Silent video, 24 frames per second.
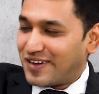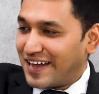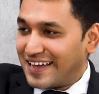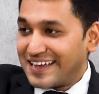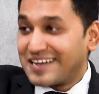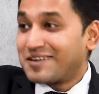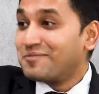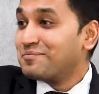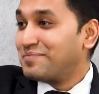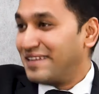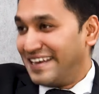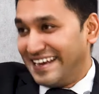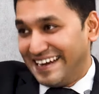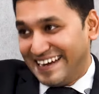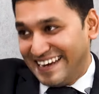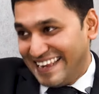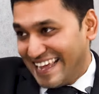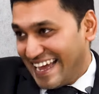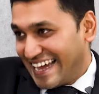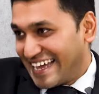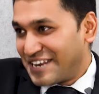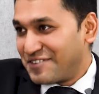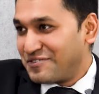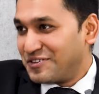I
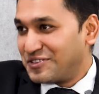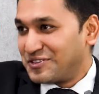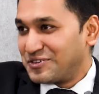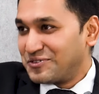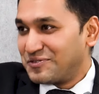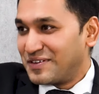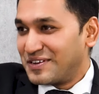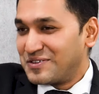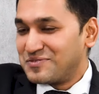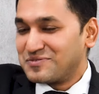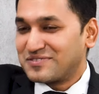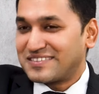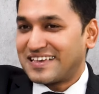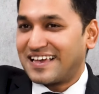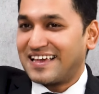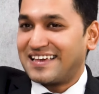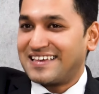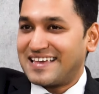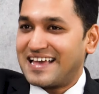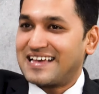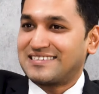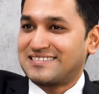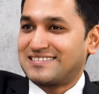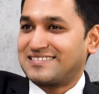completely agree with you when you say
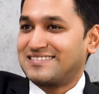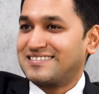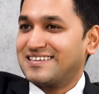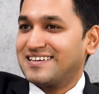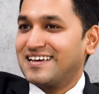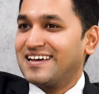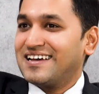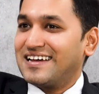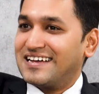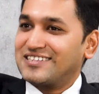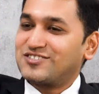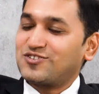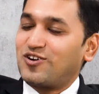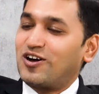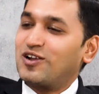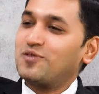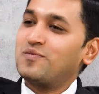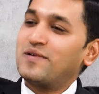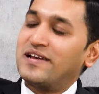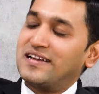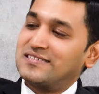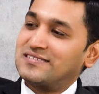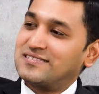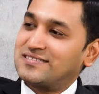yes. It's
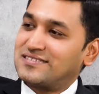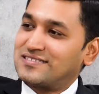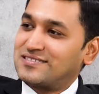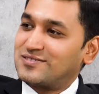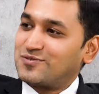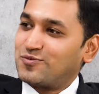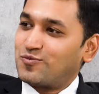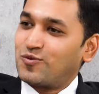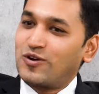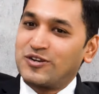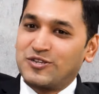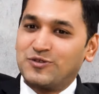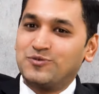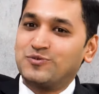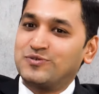always what